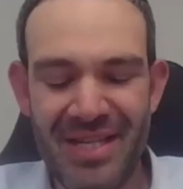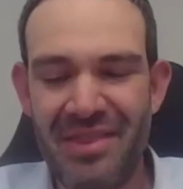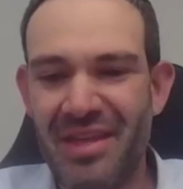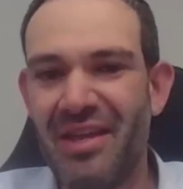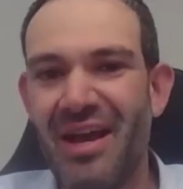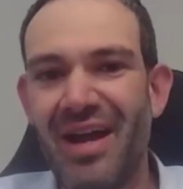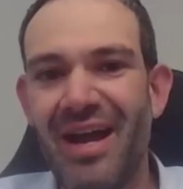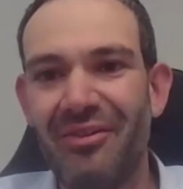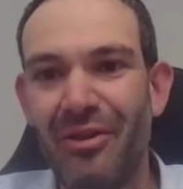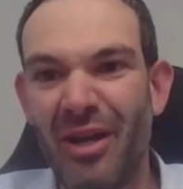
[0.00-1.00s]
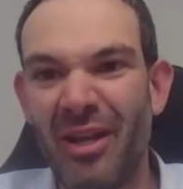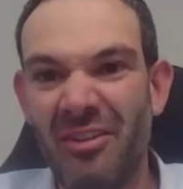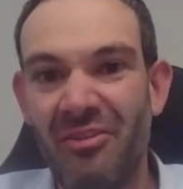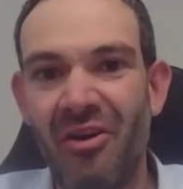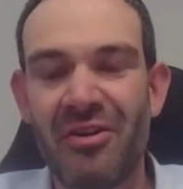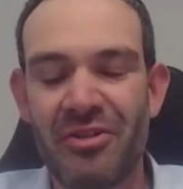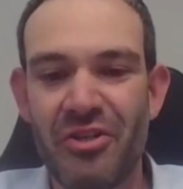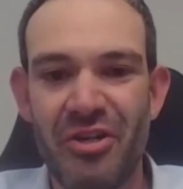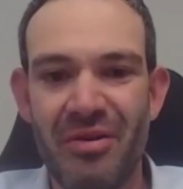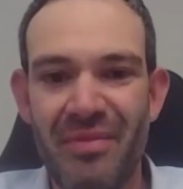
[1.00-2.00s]
I think got to look at the long
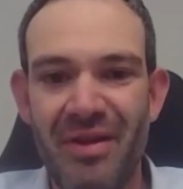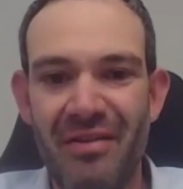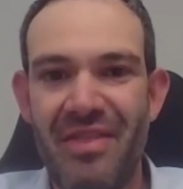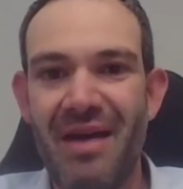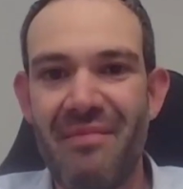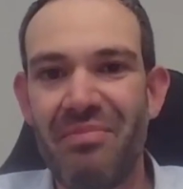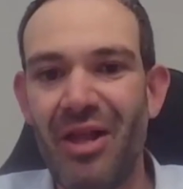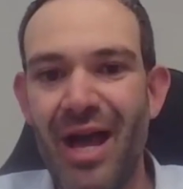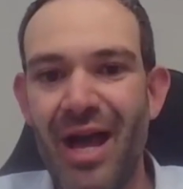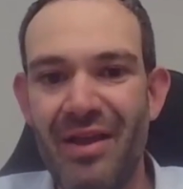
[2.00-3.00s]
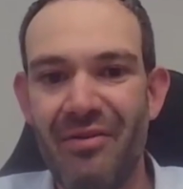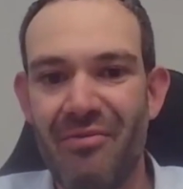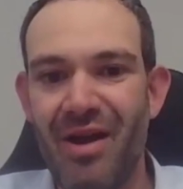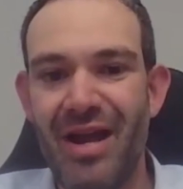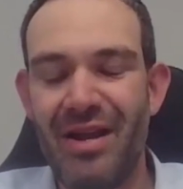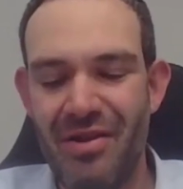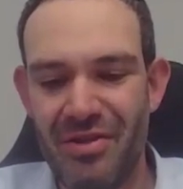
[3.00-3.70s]
term of that play, right?